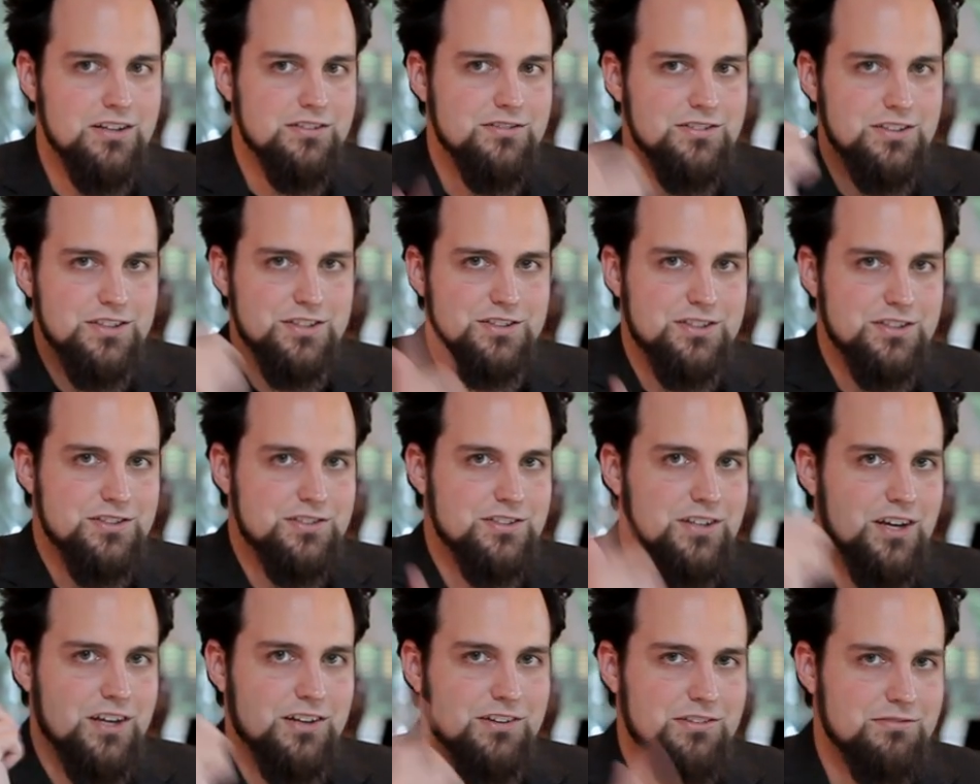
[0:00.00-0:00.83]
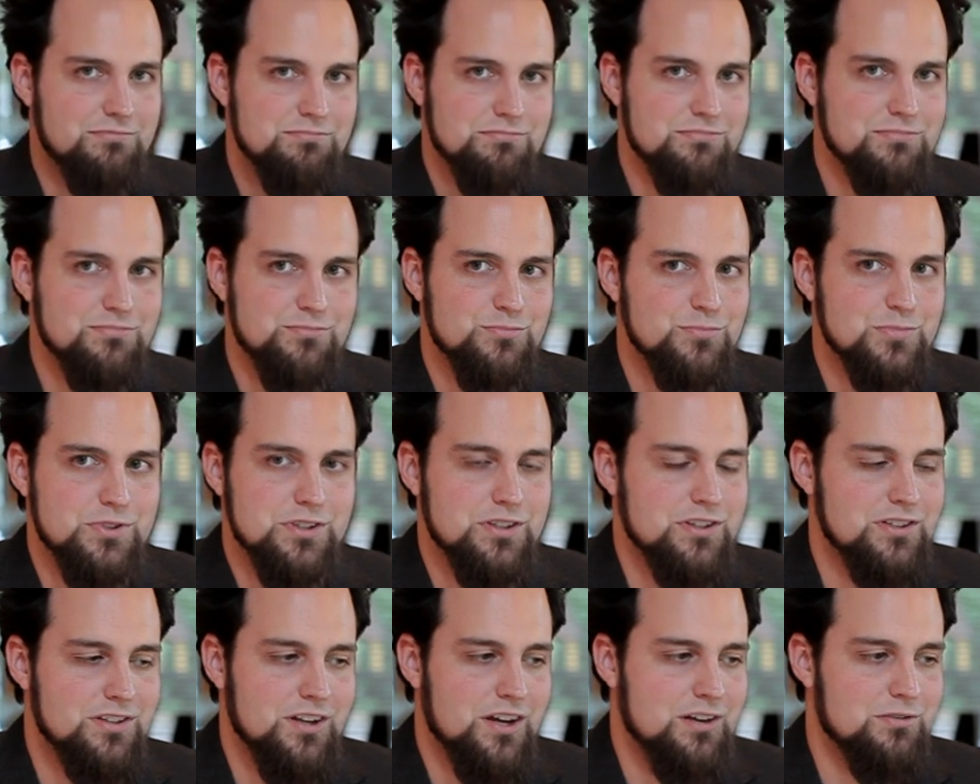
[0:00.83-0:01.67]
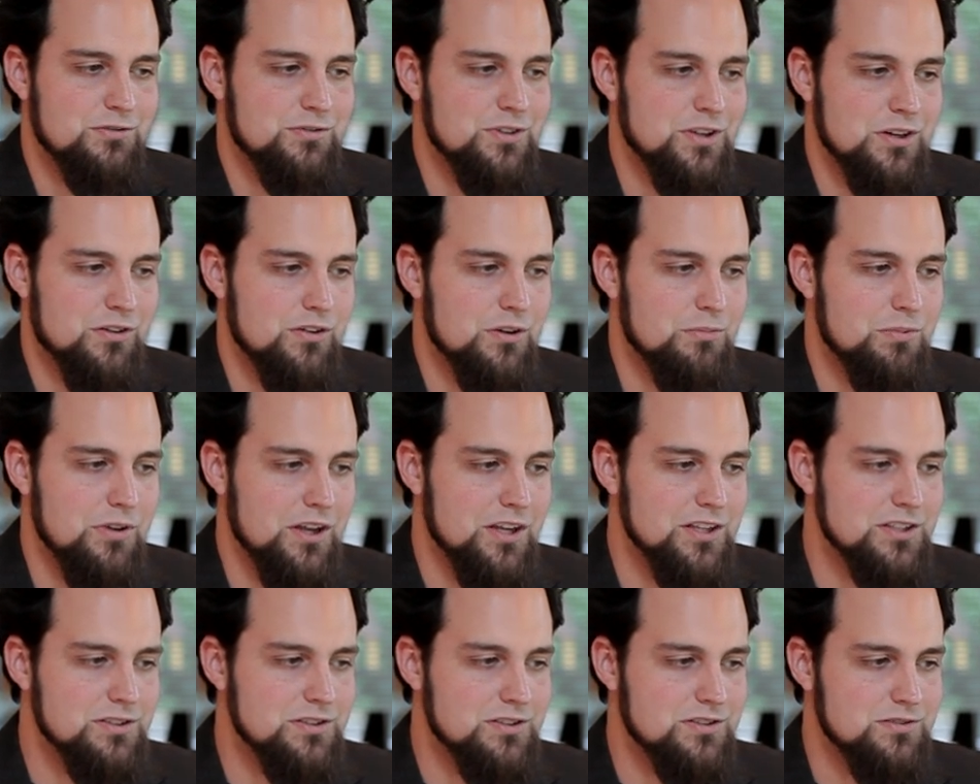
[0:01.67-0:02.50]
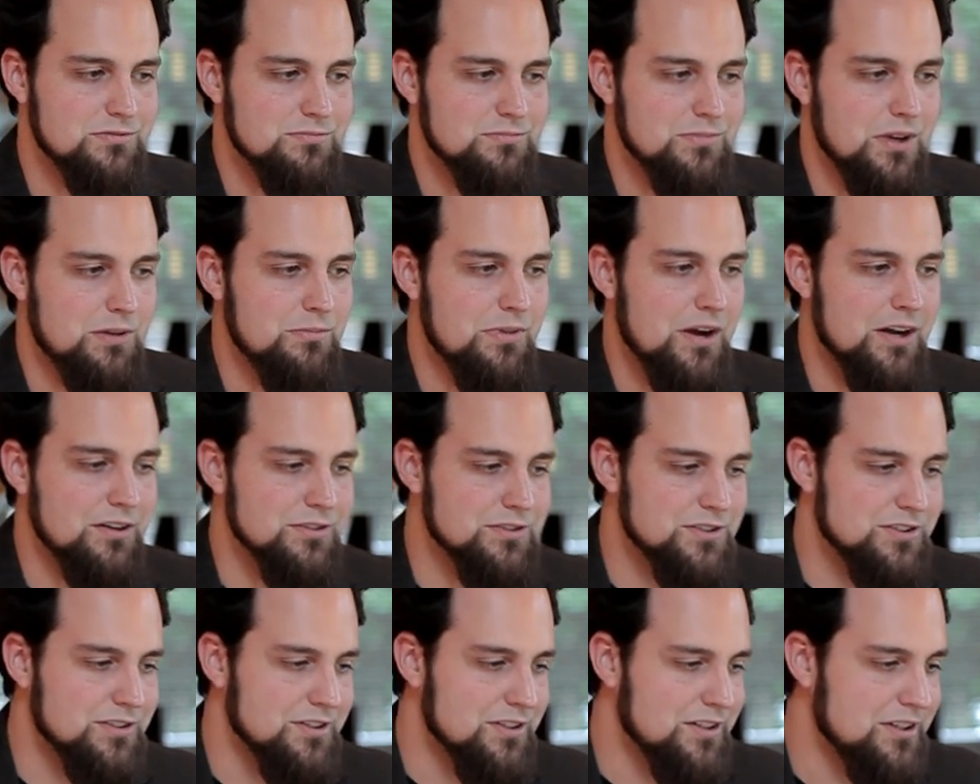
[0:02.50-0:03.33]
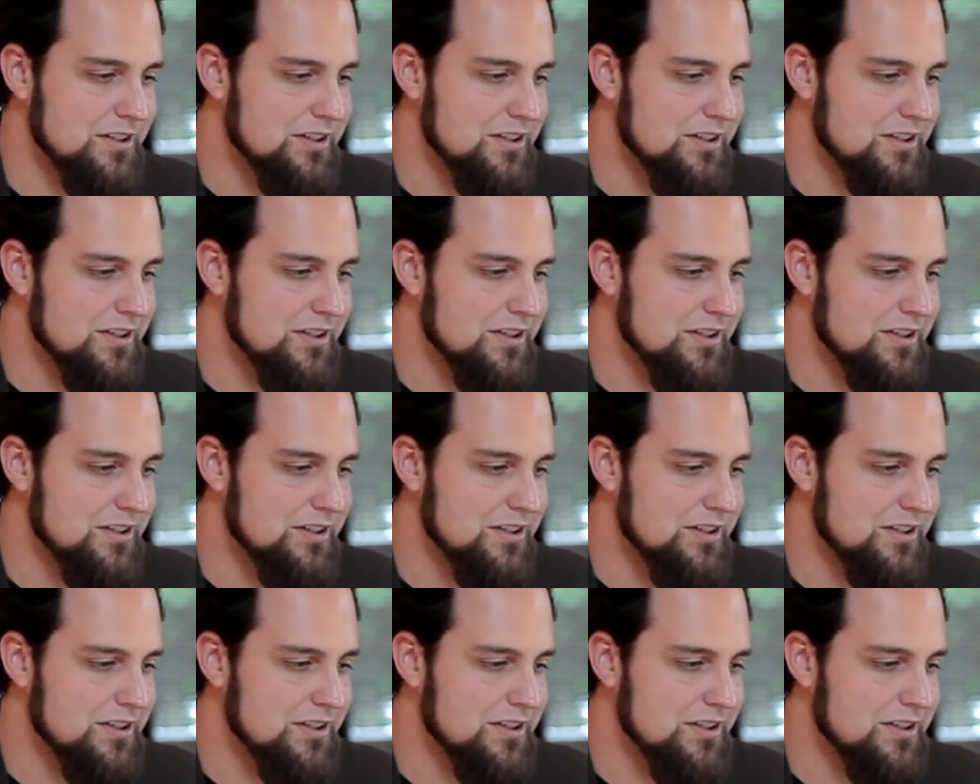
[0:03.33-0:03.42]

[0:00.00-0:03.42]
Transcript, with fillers: This is not not going to replace my mouse.